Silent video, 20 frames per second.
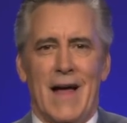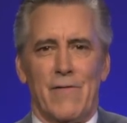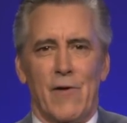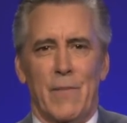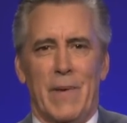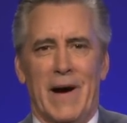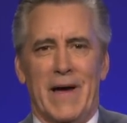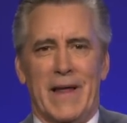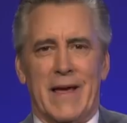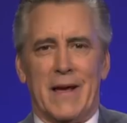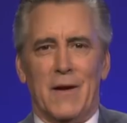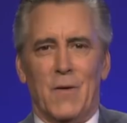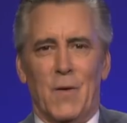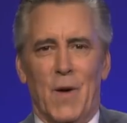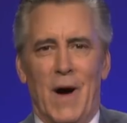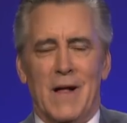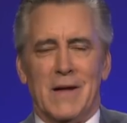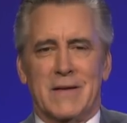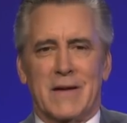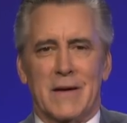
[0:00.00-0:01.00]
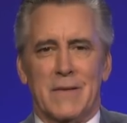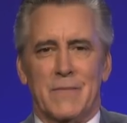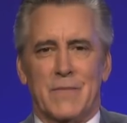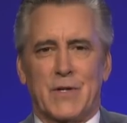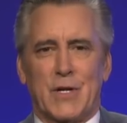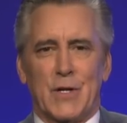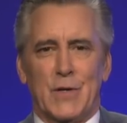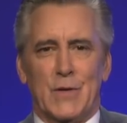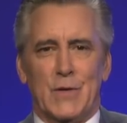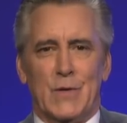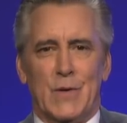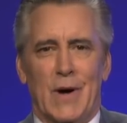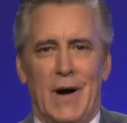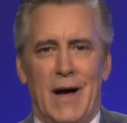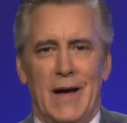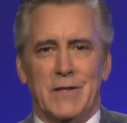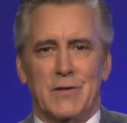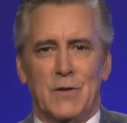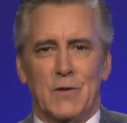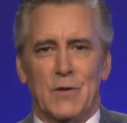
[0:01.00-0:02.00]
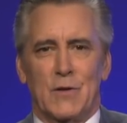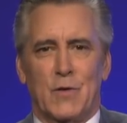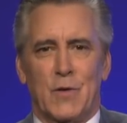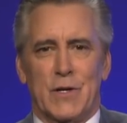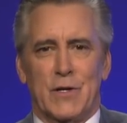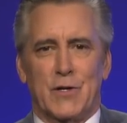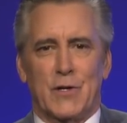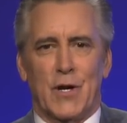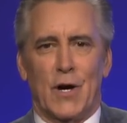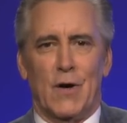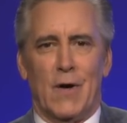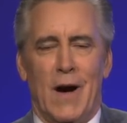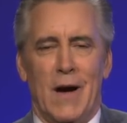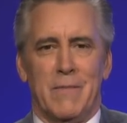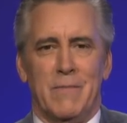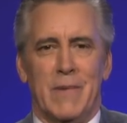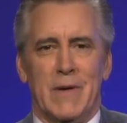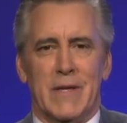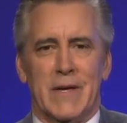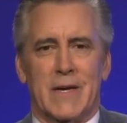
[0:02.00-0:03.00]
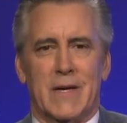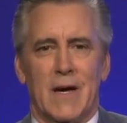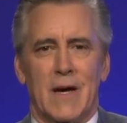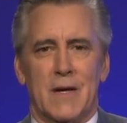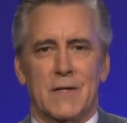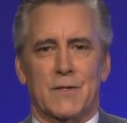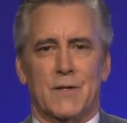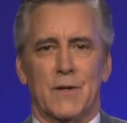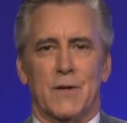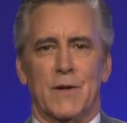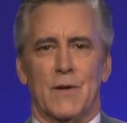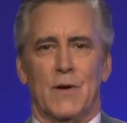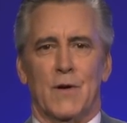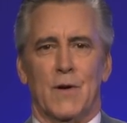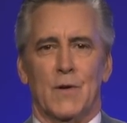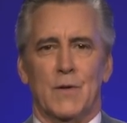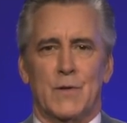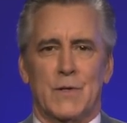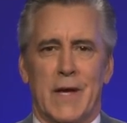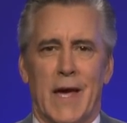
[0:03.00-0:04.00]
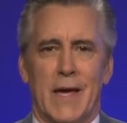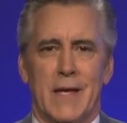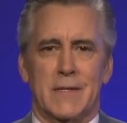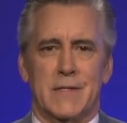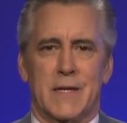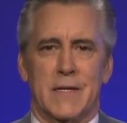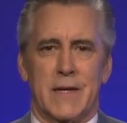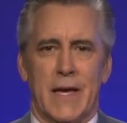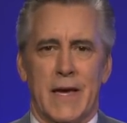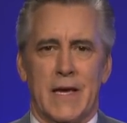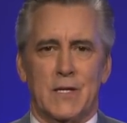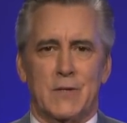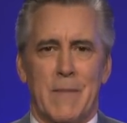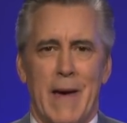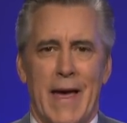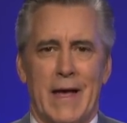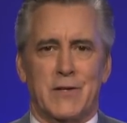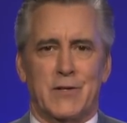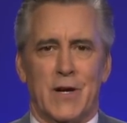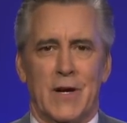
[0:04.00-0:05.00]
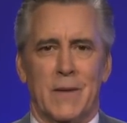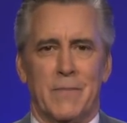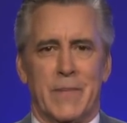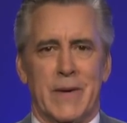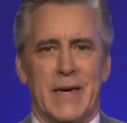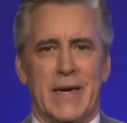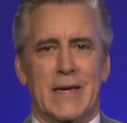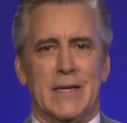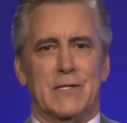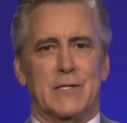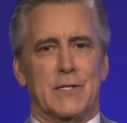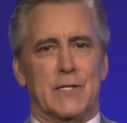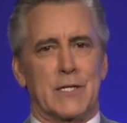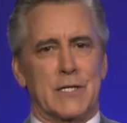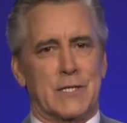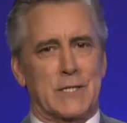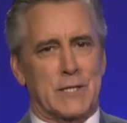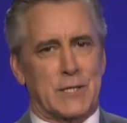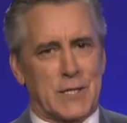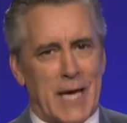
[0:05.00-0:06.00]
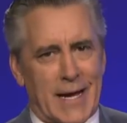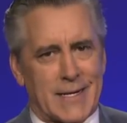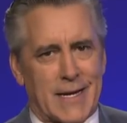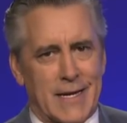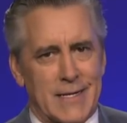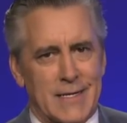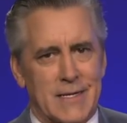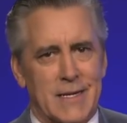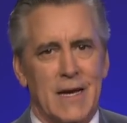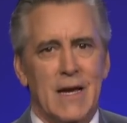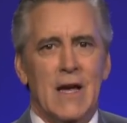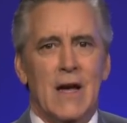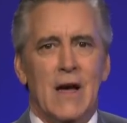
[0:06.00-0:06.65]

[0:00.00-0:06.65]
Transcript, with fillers: everybody. Welcome to High School Quiz Show. I'm Billy Costa, your host, and today's matchup is the second